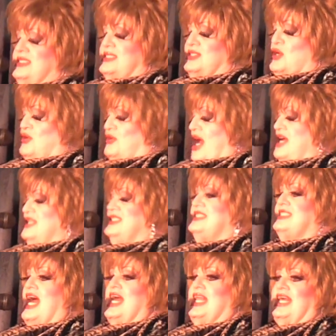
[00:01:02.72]
this is all going to
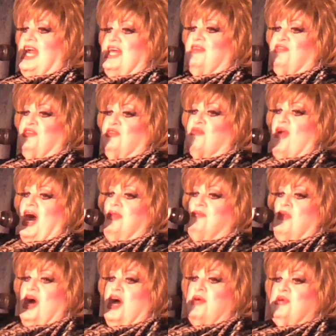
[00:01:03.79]
stay together for the
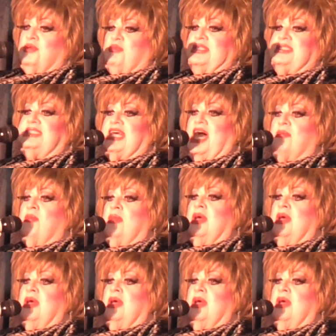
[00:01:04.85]
right moment, but...